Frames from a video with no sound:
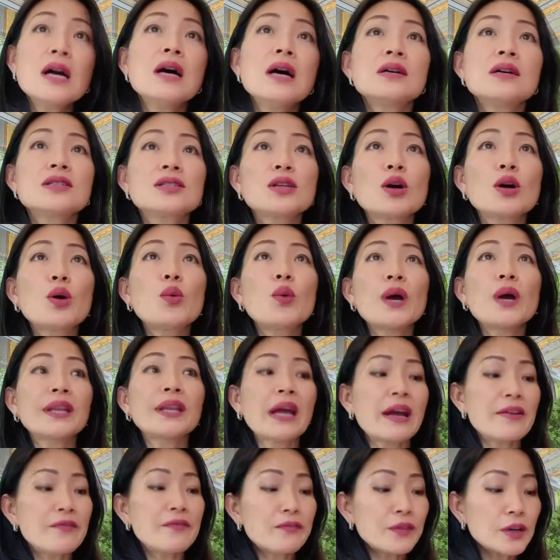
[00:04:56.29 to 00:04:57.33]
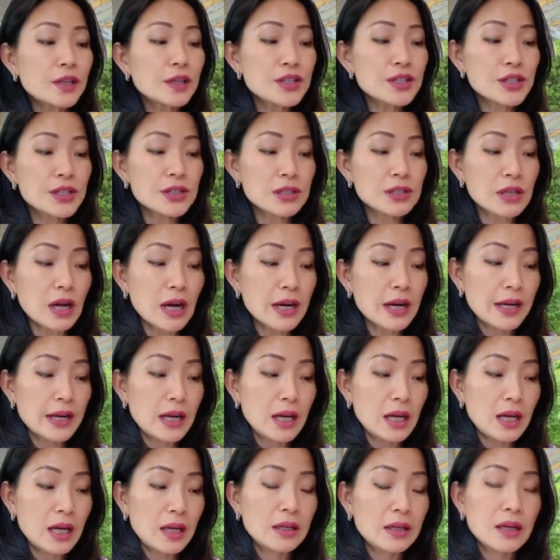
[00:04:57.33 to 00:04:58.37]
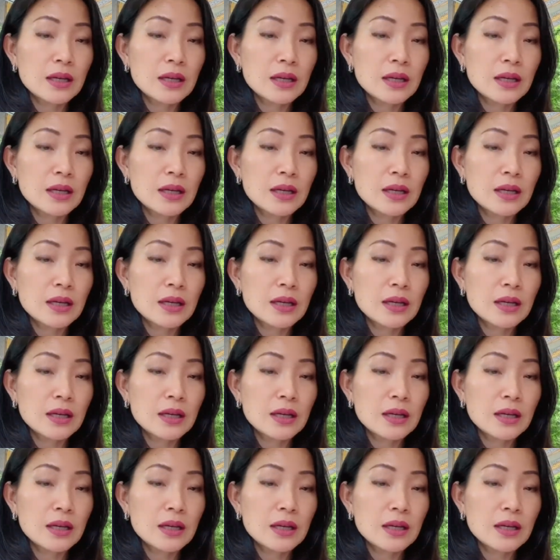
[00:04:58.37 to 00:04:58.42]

So when I first started,